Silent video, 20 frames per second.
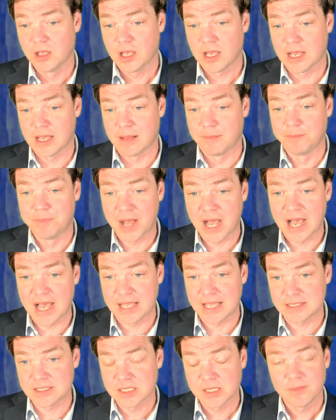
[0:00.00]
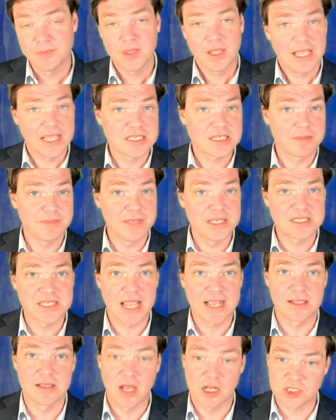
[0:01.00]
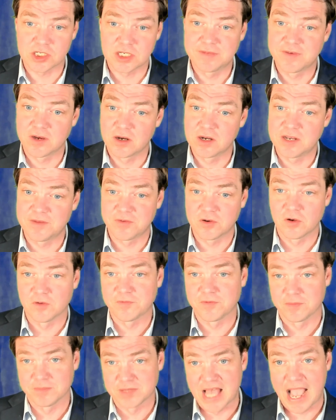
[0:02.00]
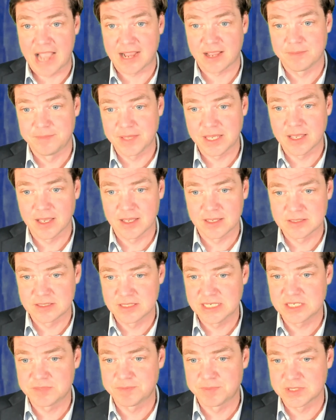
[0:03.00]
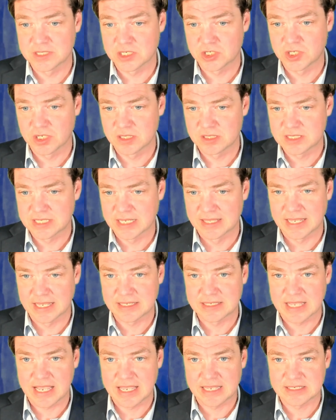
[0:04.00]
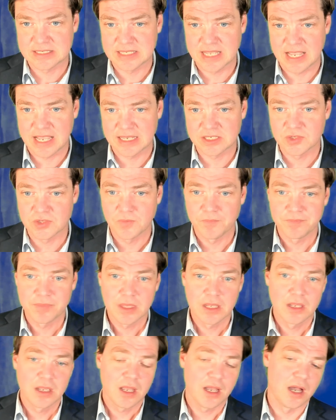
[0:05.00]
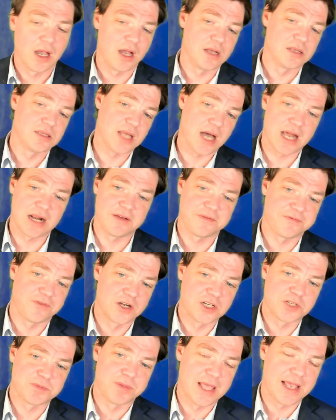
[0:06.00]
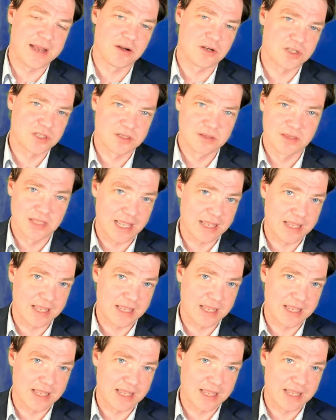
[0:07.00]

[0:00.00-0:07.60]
But it can be psychologically very difficult for black because these positions, say like takes. A lot of French players